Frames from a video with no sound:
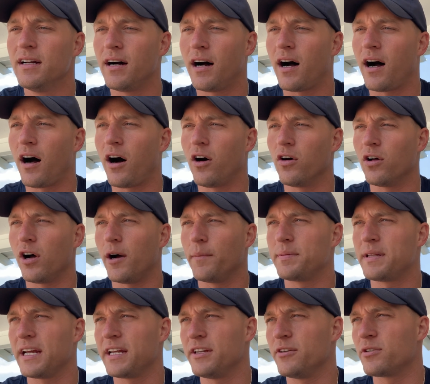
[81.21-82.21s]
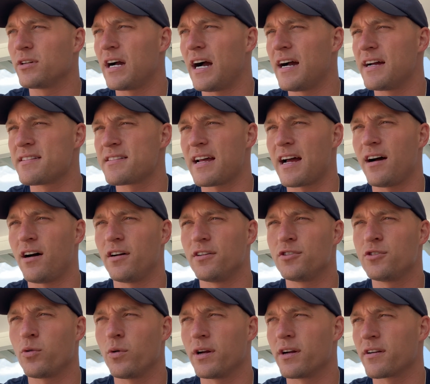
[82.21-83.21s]
Uh, I'll update you guys out on
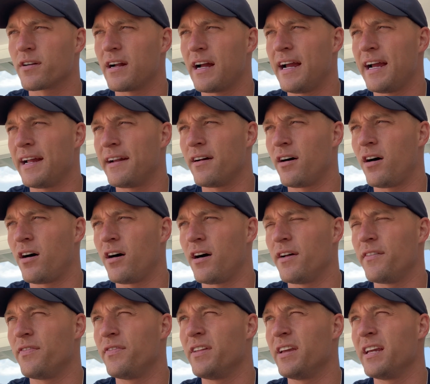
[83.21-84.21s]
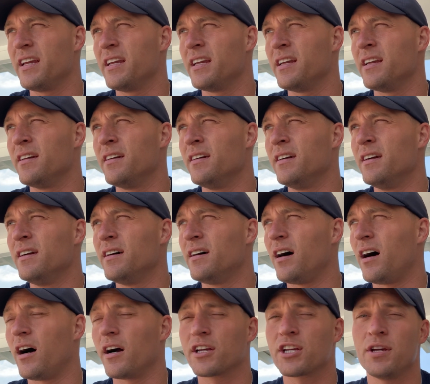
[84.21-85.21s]
Twitter and on the
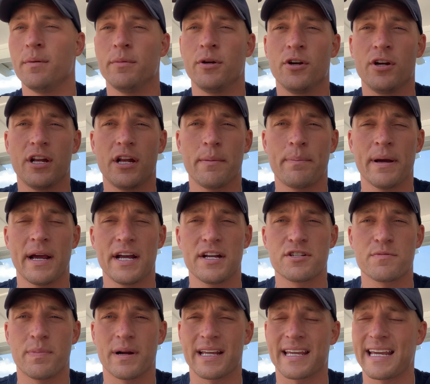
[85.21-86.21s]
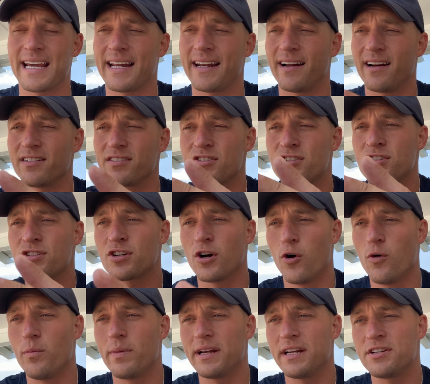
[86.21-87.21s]
uh, community page. But again,
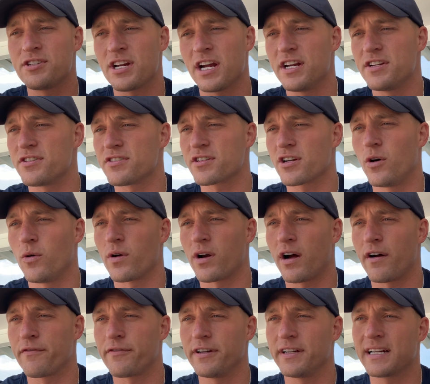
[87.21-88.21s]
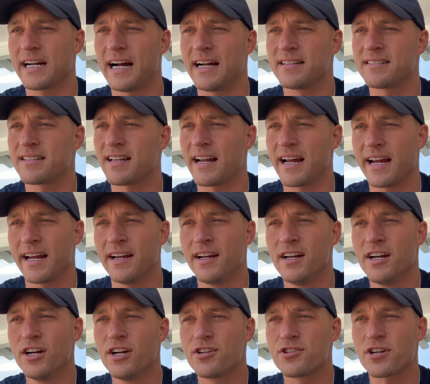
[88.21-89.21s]
so many changes going on for you guys today,
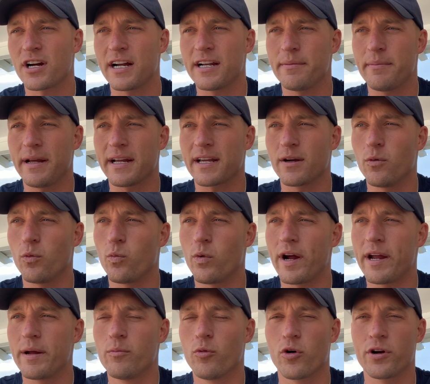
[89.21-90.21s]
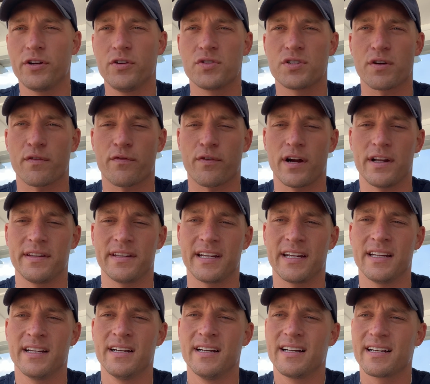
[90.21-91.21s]
trying to make it way more
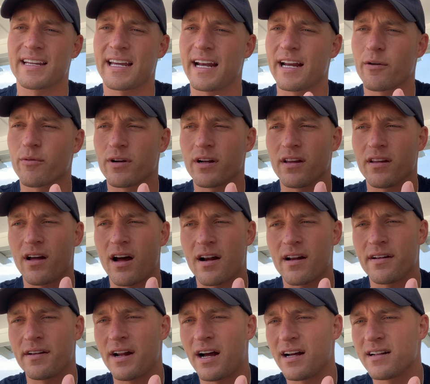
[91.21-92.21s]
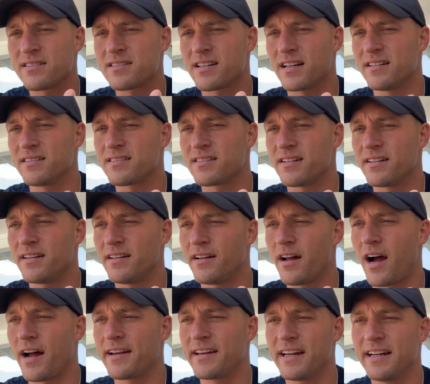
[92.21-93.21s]
user-friendly, getting rid of a lot of nonsense,
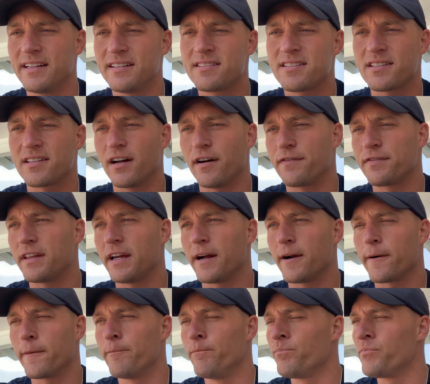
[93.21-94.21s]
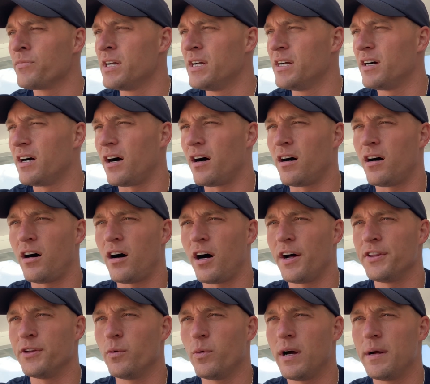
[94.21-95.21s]
non-needed stuff there uh,
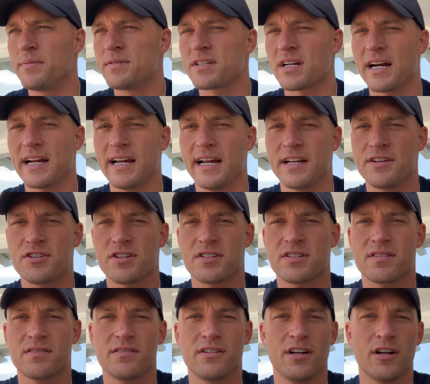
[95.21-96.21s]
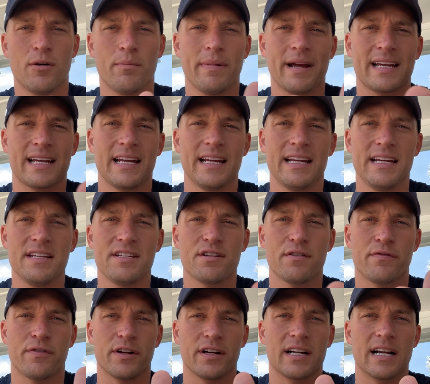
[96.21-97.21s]
on the website and just, you know, making it
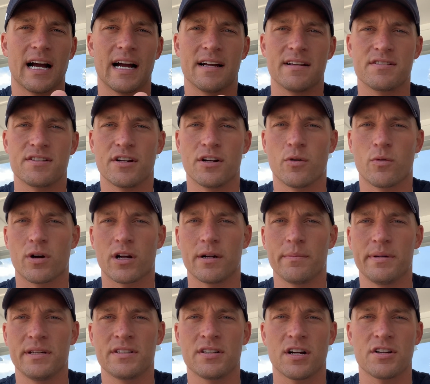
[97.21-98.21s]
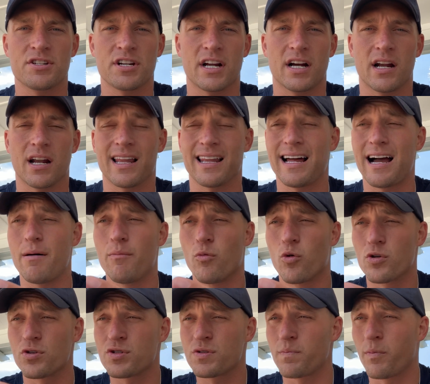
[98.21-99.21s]
easy for you guys. You know, we're going to be touching on a lot
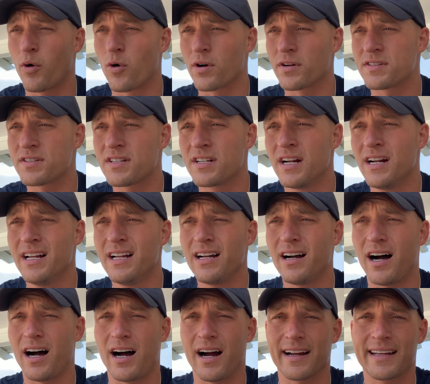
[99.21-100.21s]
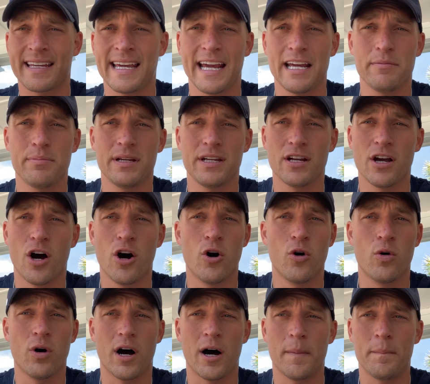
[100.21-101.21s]
more sports, uh,
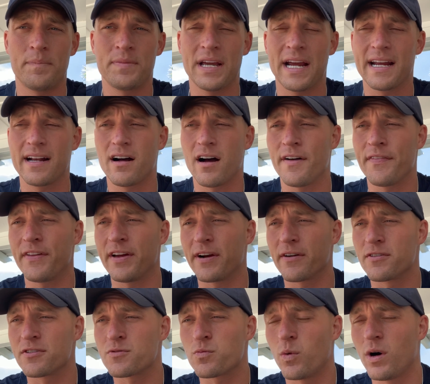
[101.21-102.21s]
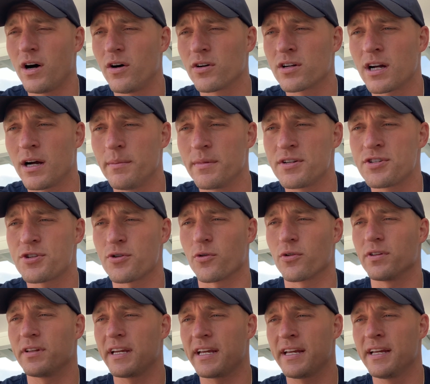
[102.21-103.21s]
KBO update on there as well coming
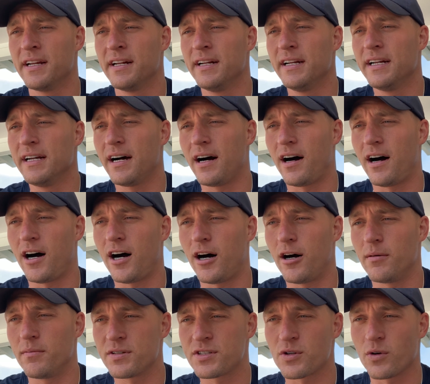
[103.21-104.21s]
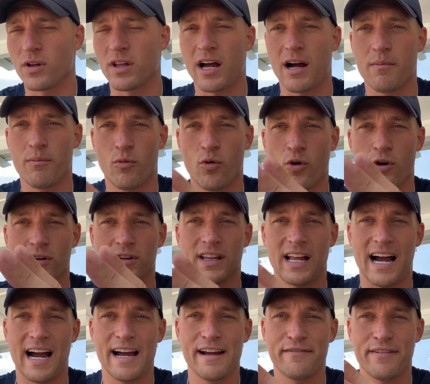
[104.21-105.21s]
shortly. Um, so a lot more
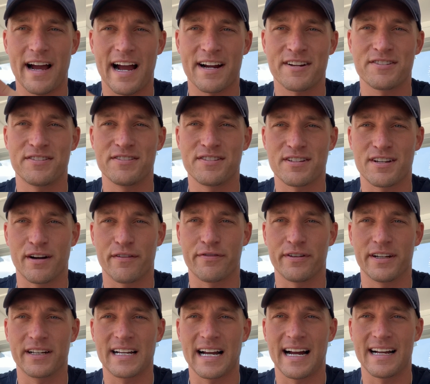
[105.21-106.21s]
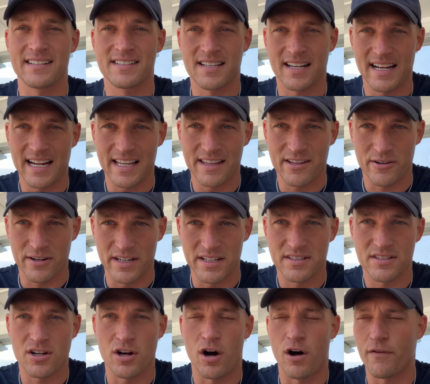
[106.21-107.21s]
live action stuff for you guys. Today there
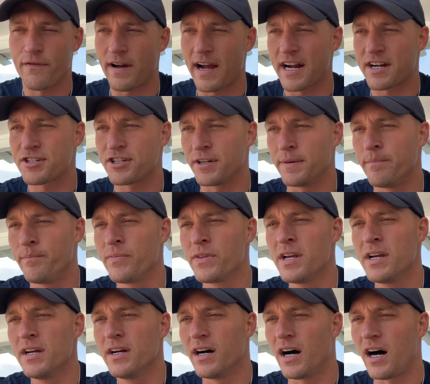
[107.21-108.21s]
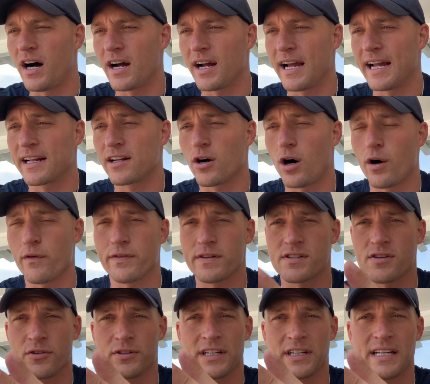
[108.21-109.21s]
is golf action. Uh, and golf
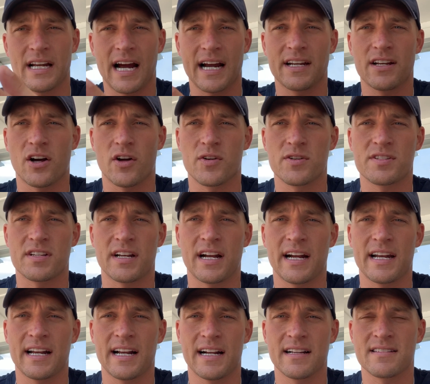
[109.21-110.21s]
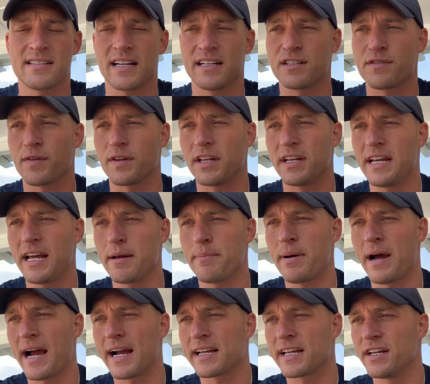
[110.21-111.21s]
is only $9.99 for the day
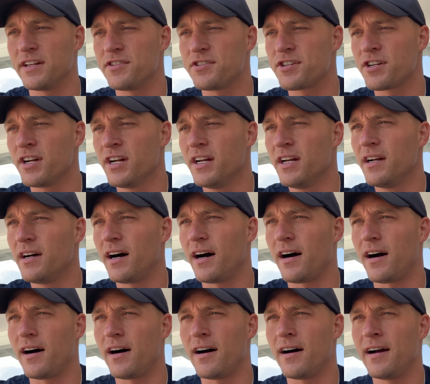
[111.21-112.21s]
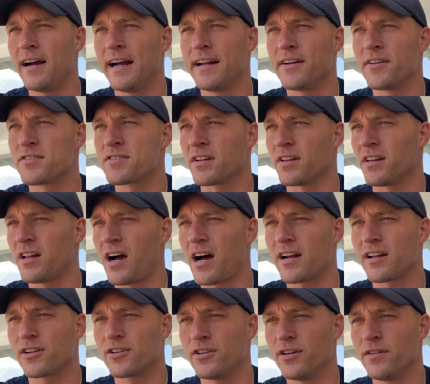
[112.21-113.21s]
package. Uh, and there's a
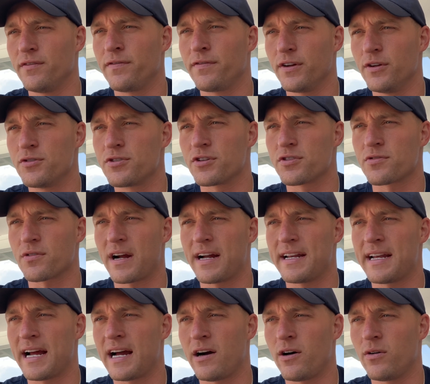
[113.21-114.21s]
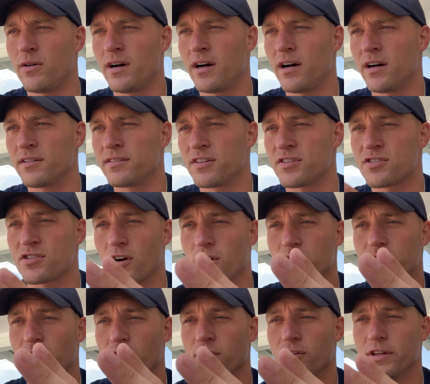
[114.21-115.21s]
lot of good futures right now uh, to
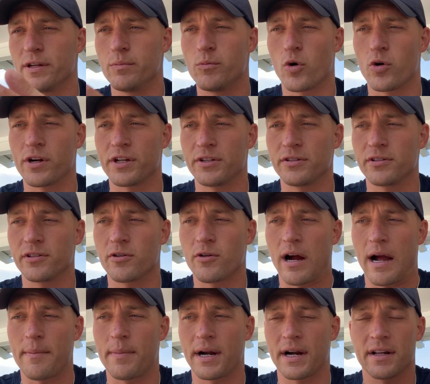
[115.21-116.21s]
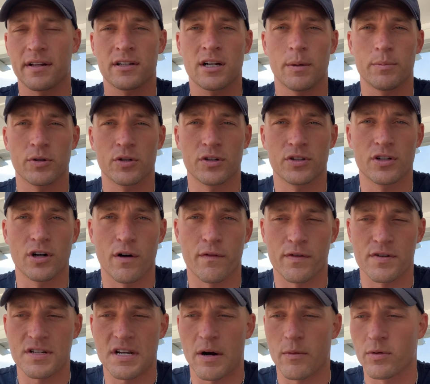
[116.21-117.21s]
start the early morning. You can grab on a couple good
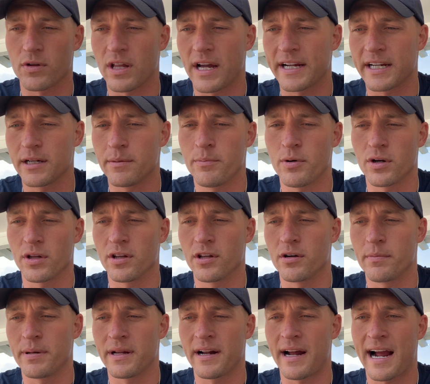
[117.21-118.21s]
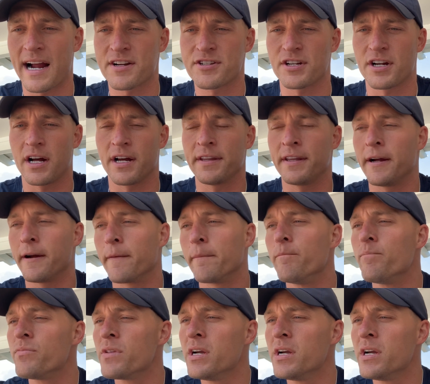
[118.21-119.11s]
golfers that we're liking and put a little bit of action on there.